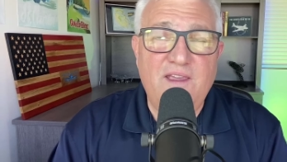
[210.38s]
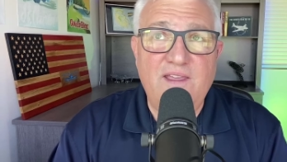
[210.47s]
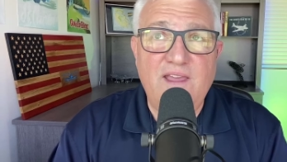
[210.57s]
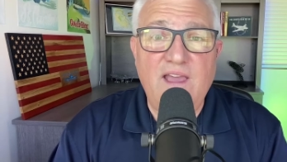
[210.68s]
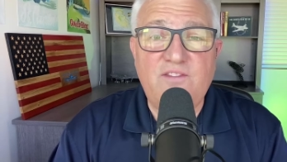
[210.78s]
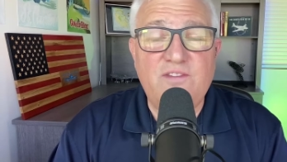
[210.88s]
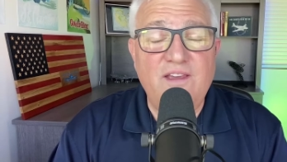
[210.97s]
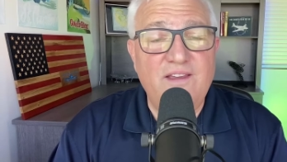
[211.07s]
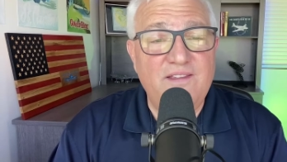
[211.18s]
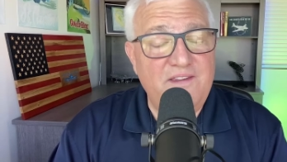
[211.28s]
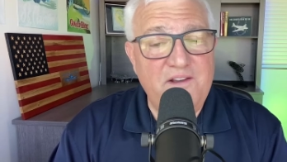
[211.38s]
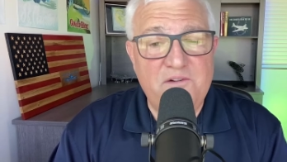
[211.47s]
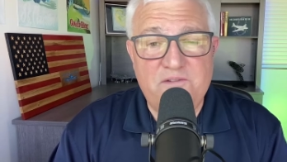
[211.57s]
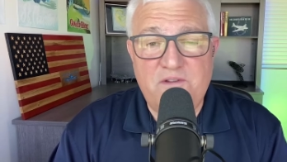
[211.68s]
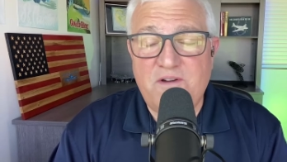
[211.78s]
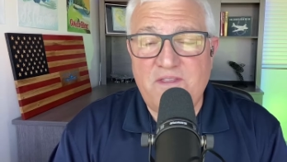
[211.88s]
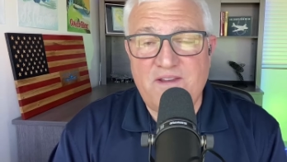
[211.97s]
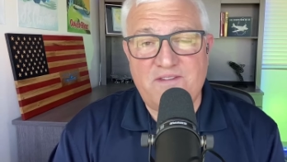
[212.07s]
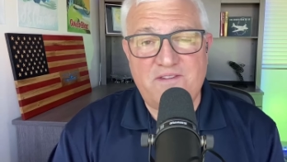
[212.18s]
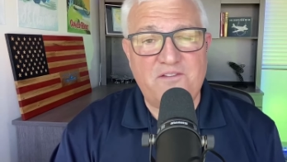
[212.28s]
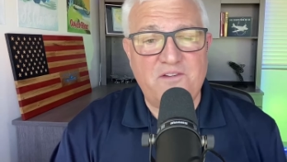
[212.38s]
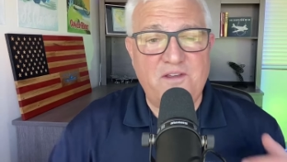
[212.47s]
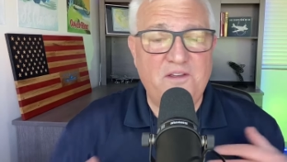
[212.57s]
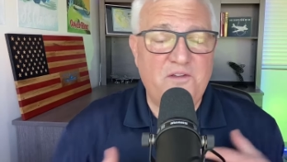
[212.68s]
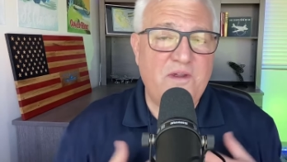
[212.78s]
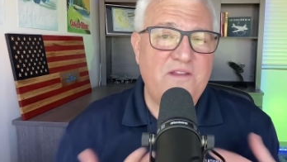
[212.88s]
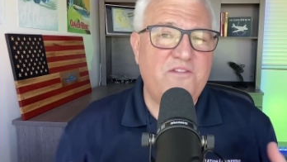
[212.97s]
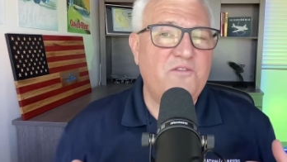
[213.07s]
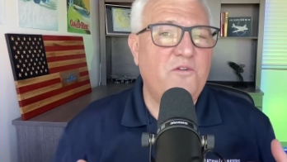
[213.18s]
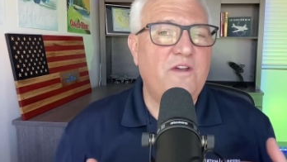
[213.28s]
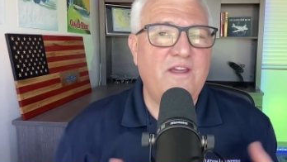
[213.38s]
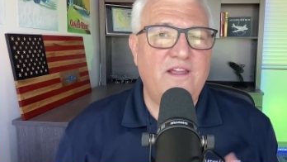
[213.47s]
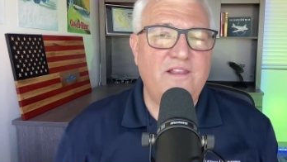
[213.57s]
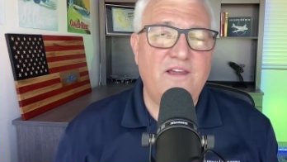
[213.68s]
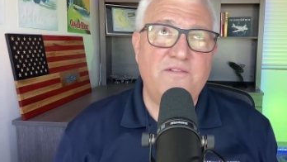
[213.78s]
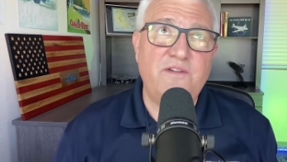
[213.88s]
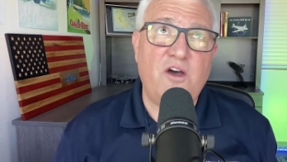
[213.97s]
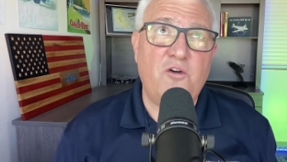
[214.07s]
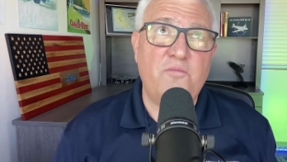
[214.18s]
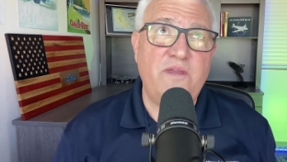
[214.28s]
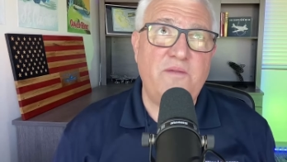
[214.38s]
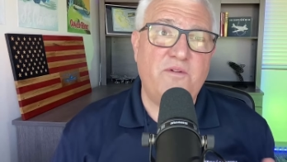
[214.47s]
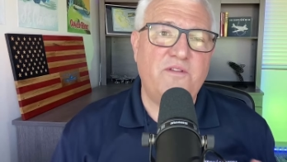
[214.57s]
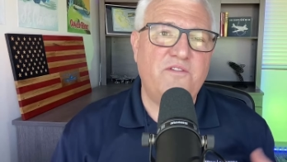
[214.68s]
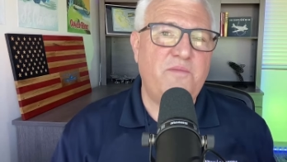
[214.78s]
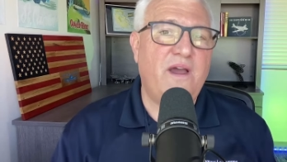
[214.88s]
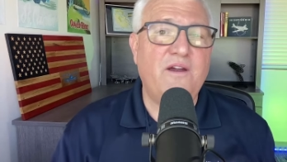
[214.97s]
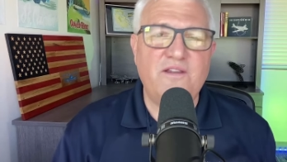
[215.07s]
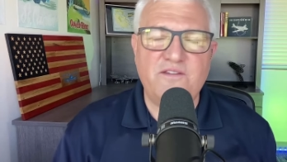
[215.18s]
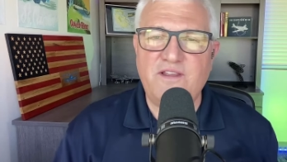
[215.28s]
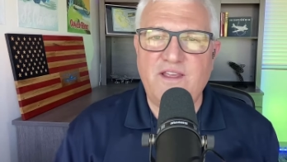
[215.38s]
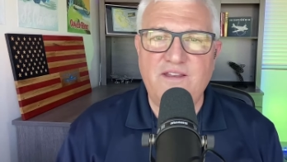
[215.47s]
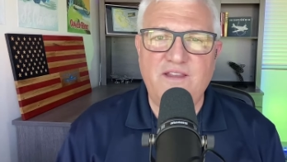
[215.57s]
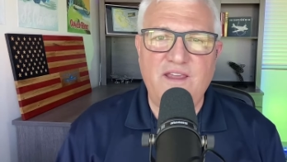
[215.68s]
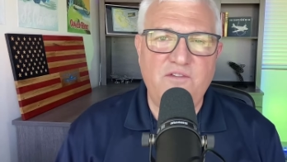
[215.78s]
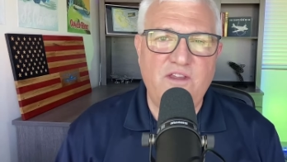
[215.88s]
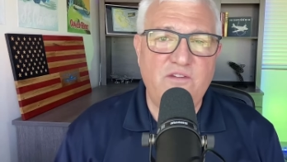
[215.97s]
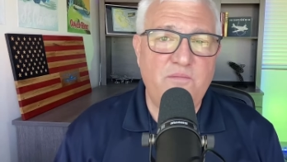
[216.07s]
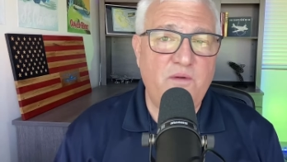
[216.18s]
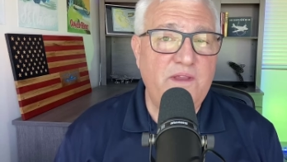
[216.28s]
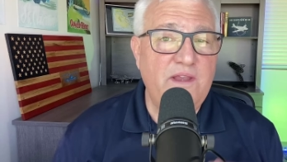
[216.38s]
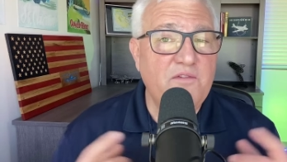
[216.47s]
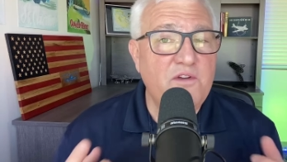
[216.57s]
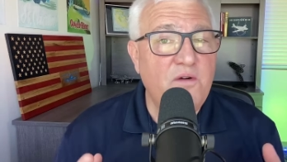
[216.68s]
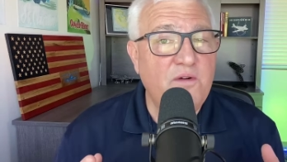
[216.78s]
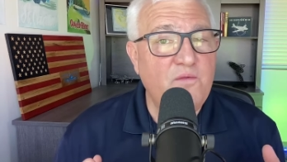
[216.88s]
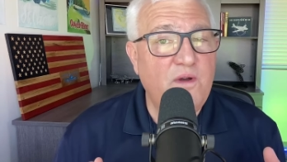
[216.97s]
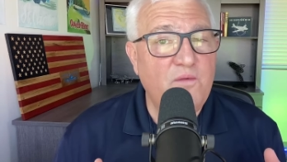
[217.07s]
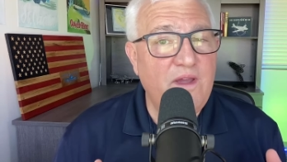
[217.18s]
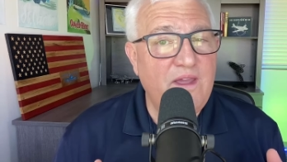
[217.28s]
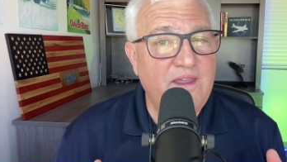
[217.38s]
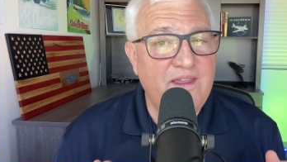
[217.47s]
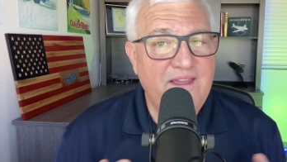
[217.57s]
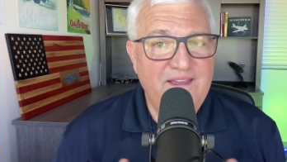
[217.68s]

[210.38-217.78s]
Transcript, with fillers: That's, you know, Dawn, that is such a great story. I love how people inspire us to get into aviation, but we never know in what way.